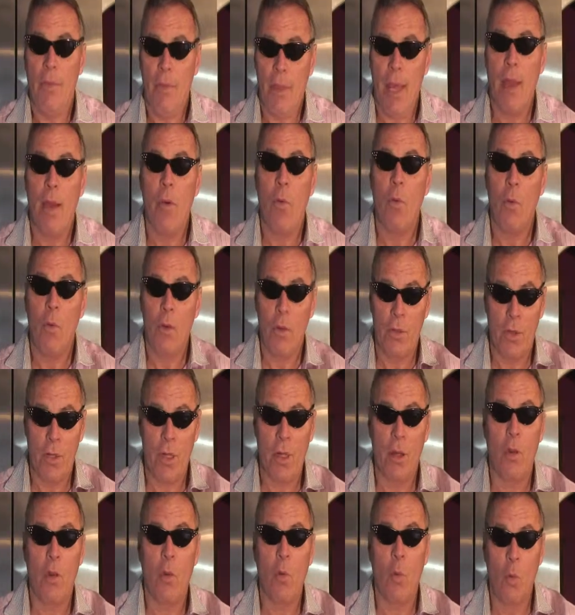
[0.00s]
That was
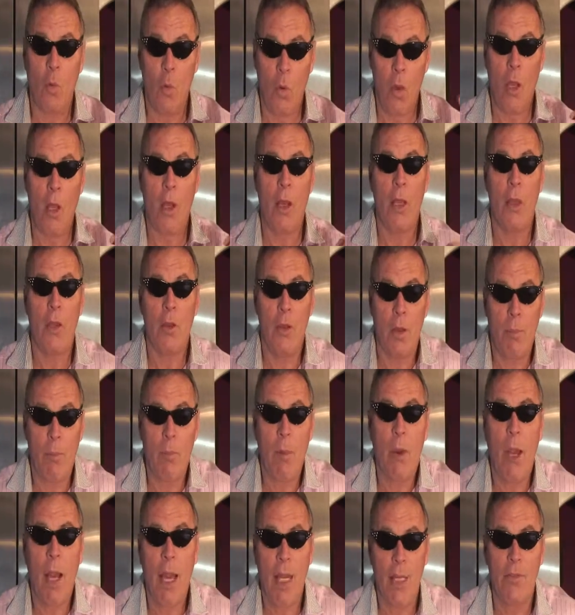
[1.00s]
a really good
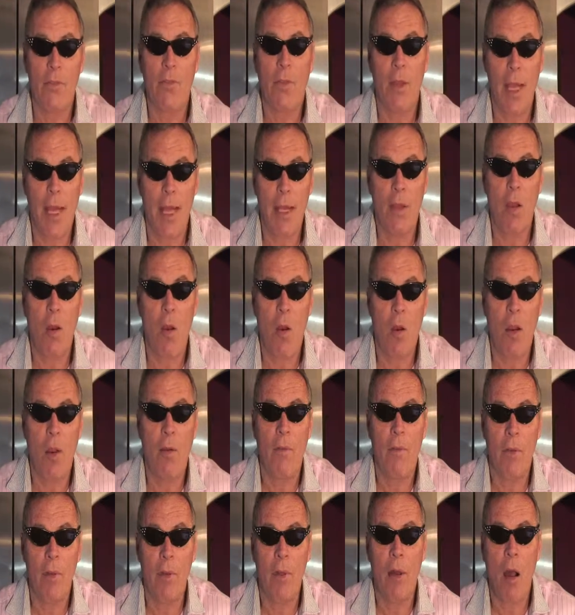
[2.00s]
price for that
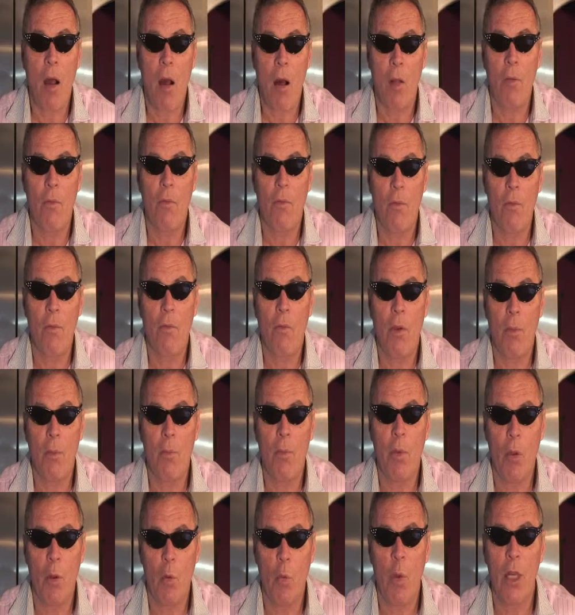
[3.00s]
car, for all
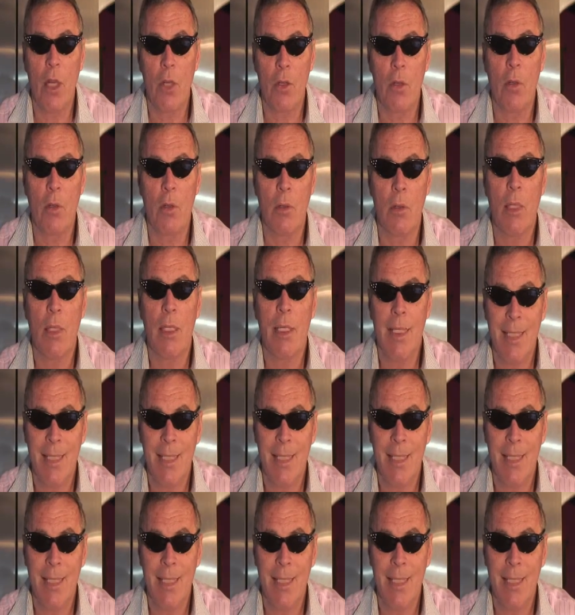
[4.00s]
from the original